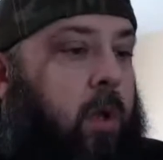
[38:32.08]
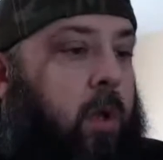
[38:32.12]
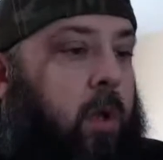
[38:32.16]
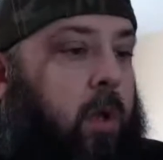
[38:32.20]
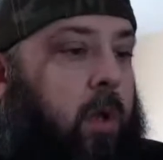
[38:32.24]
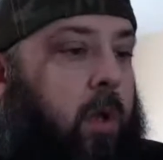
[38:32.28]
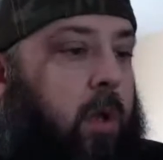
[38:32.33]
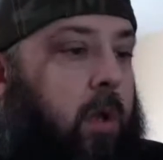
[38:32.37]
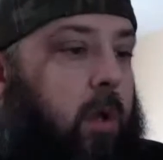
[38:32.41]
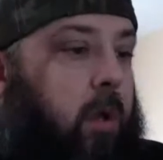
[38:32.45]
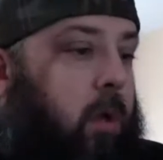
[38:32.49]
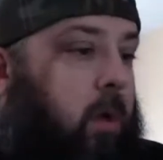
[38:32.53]

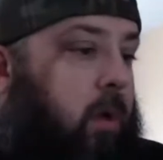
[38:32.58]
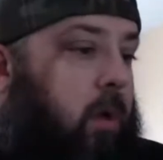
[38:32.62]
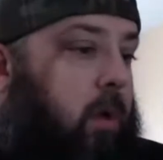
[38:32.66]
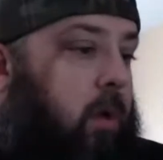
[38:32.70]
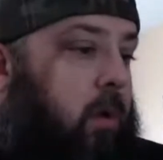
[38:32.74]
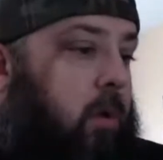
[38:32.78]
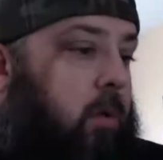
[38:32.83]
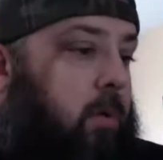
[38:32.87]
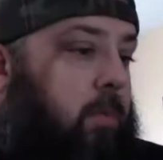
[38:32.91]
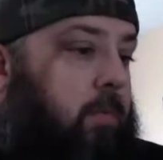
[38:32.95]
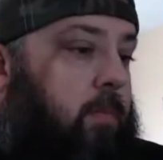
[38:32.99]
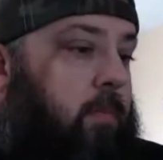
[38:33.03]

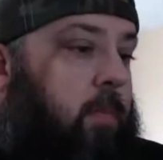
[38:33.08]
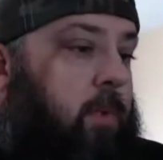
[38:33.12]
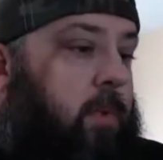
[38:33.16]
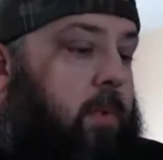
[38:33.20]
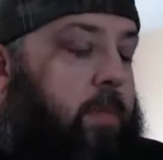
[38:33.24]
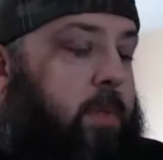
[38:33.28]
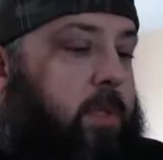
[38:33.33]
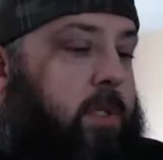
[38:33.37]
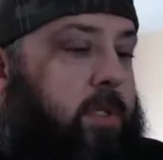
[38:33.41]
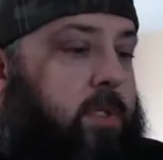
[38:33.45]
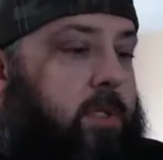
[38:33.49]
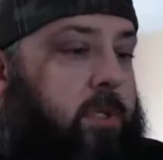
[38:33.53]
Let
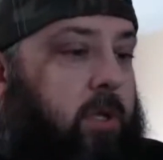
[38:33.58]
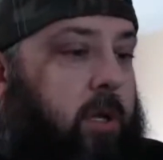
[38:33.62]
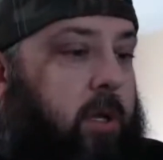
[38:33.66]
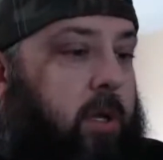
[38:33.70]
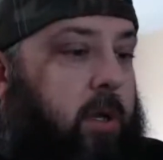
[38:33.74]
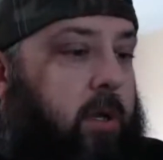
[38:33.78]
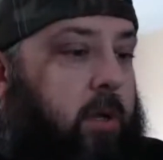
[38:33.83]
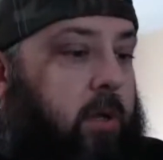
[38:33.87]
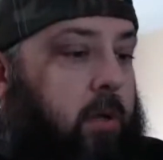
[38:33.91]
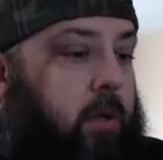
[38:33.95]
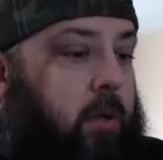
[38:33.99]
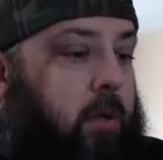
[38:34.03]
me
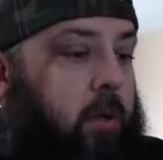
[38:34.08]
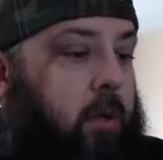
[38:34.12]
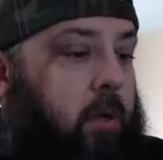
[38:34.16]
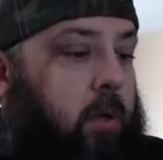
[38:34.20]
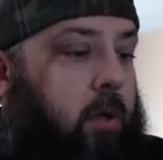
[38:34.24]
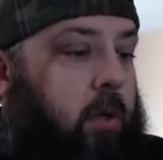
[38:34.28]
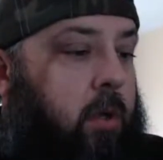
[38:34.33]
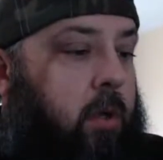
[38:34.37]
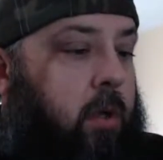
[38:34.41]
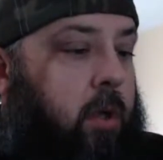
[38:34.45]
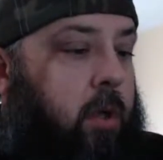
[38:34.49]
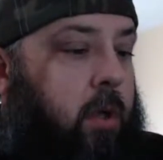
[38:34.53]
see.
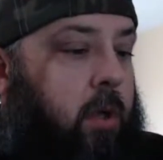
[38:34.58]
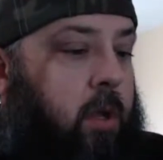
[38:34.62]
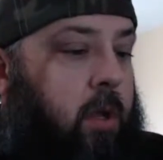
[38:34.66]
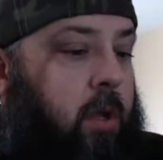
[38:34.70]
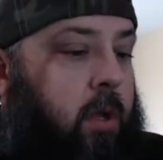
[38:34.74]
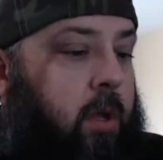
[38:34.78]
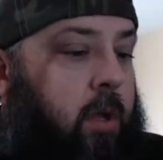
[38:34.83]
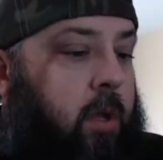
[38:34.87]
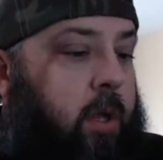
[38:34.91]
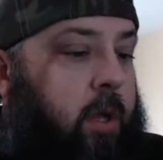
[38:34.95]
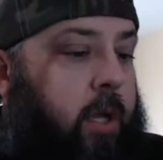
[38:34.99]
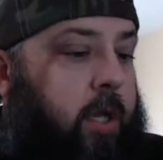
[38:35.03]

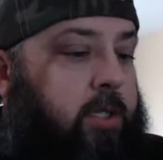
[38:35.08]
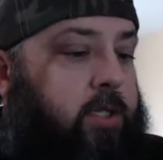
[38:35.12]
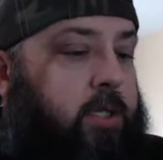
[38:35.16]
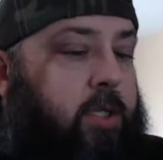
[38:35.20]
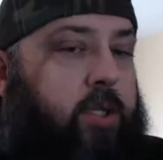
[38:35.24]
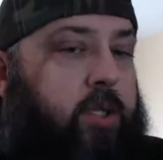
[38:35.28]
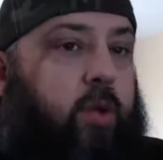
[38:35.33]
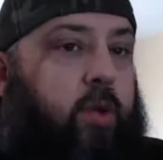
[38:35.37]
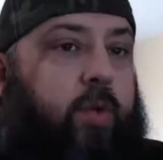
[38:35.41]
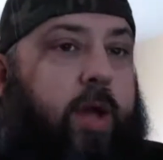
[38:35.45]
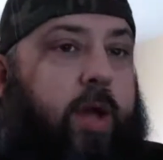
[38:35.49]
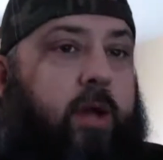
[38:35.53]
Next to
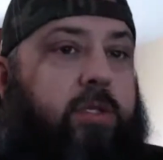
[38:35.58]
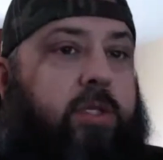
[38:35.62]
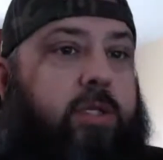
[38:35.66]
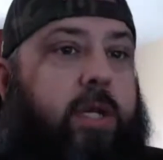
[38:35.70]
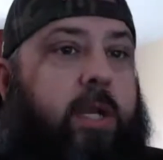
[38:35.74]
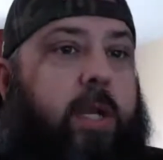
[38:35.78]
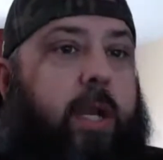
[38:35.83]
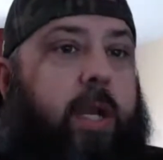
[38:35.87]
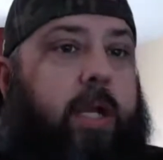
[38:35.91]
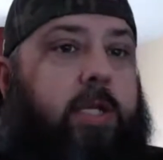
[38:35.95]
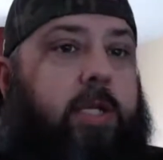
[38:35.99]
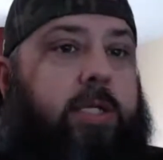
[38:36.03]

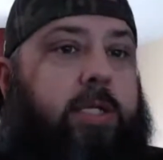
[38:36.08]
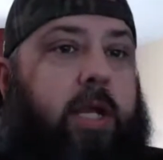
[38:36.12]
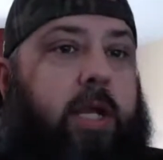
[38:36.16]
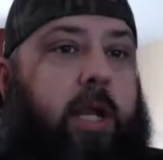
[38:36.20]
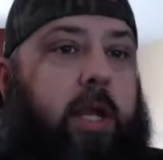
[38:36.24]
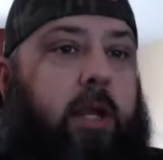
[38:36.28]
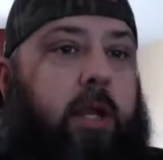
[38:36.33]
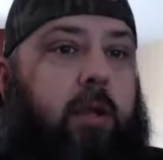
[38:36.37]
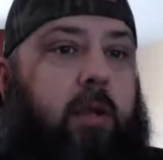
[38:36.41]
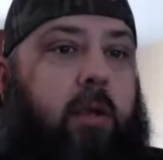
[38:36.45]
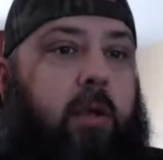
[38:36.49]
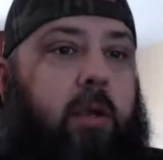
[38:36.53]

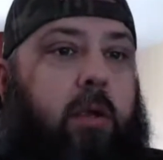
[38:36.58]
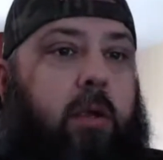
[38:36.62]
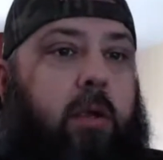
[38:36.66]
2019